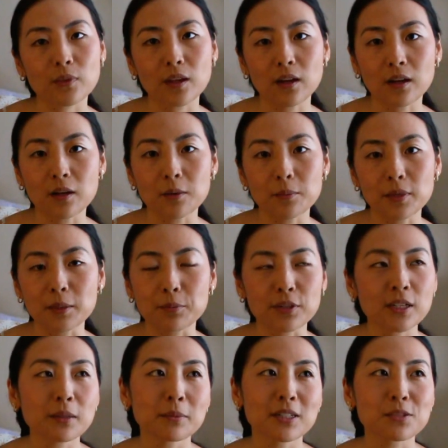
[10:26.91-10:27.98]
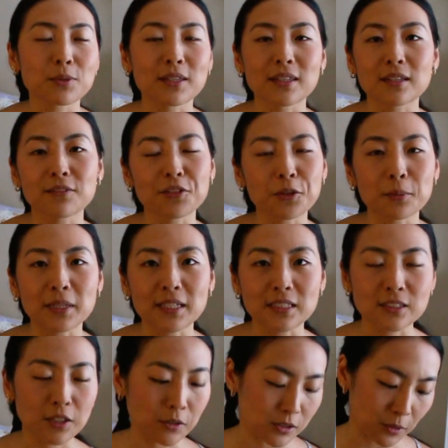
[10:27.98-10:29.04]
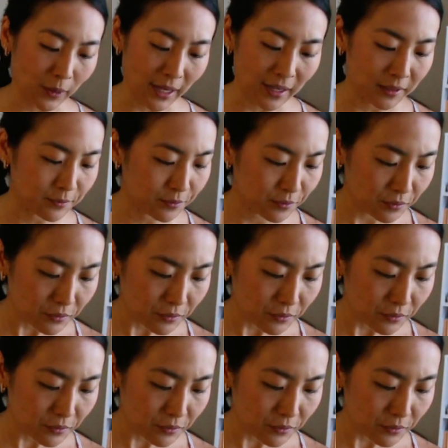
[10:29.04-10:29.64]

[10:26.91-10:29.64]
It pretty much within a few minutes goes away.